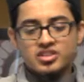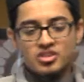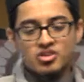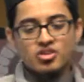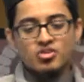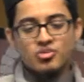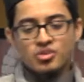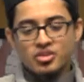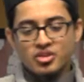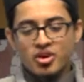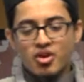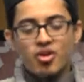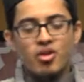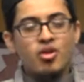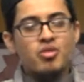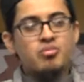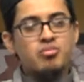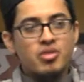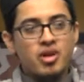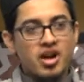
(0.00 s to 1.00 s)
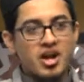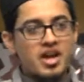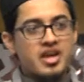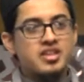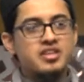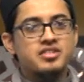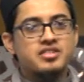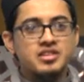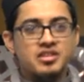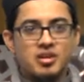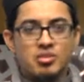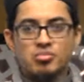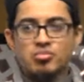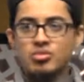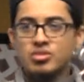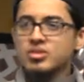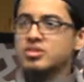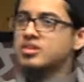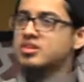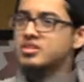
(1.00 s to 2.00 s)
you know, with all pride and
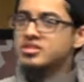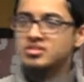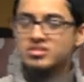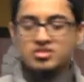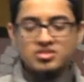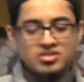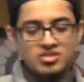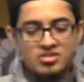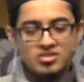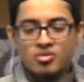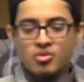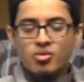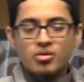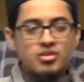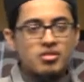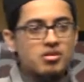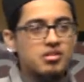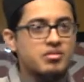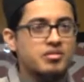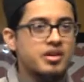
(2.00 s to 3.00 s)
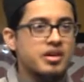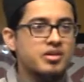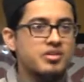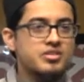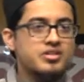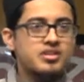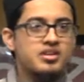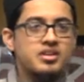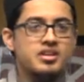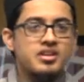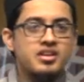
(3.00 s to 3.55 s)
takabbur, he's just going all around.